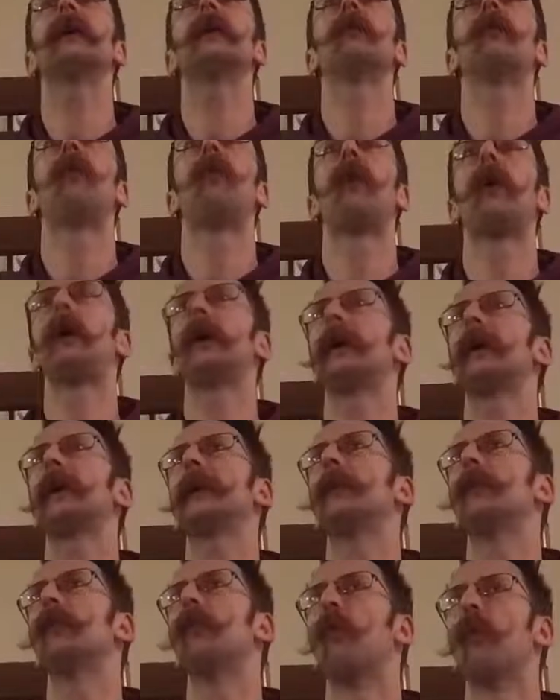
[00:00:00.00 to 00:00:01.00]

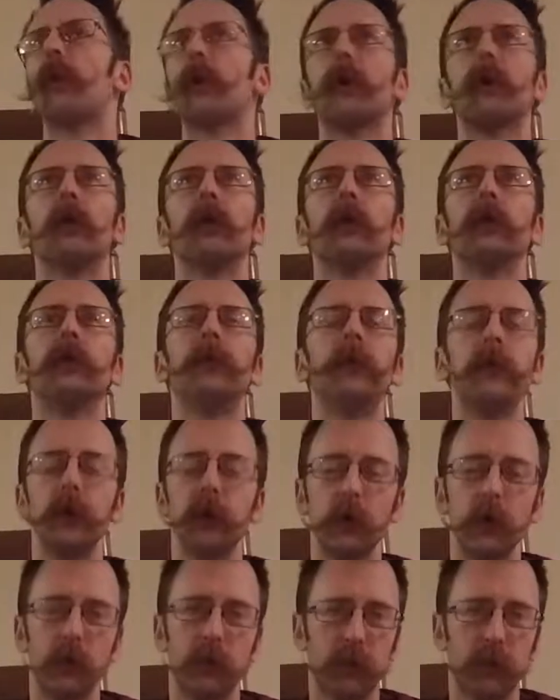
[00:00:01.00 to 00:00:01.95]
wine world view,